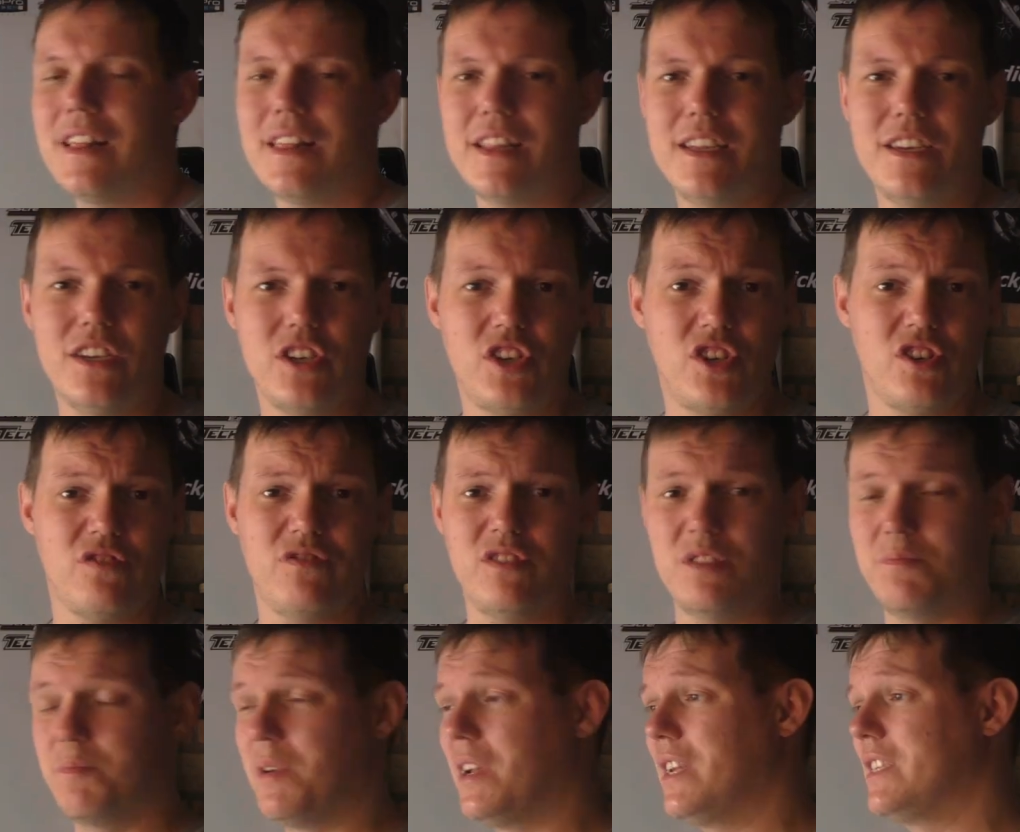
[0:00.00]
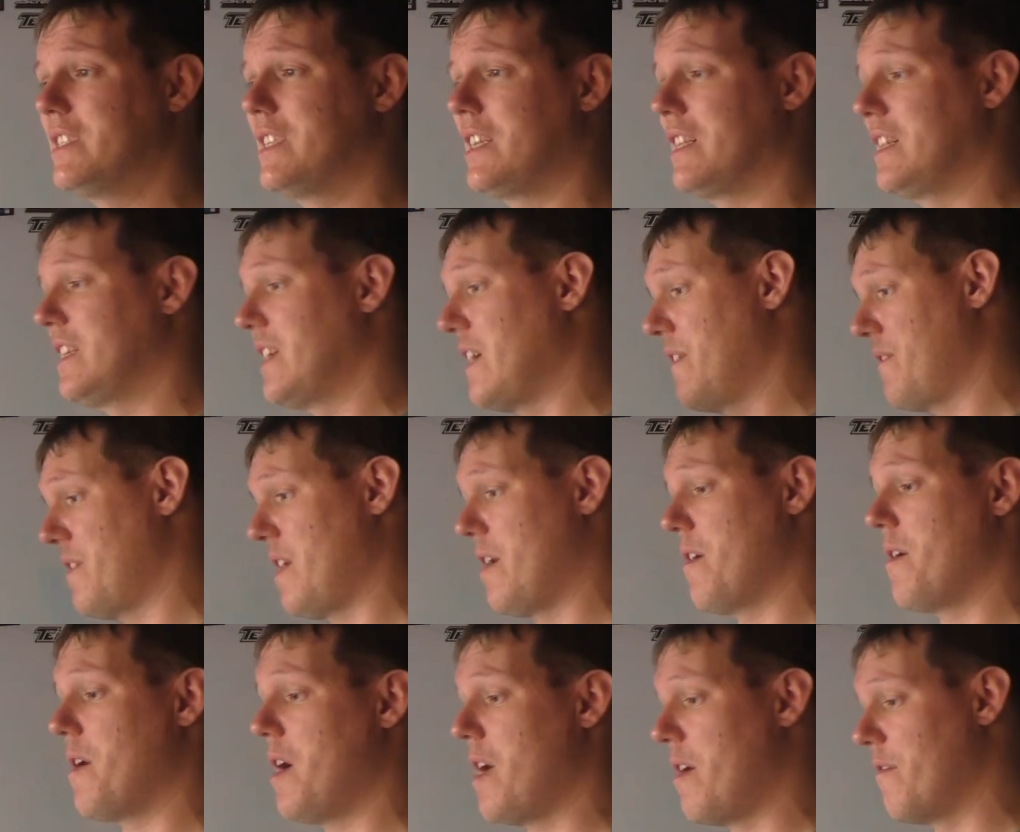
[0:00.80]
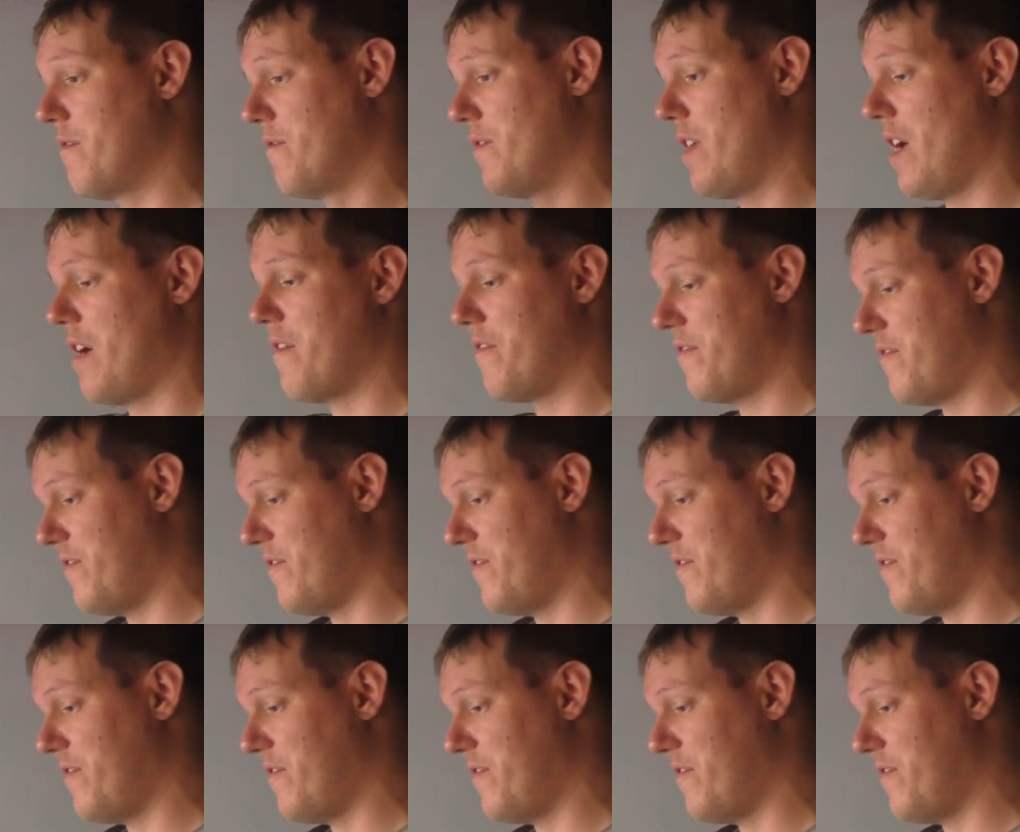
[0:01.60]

Linisher is basically a, a, a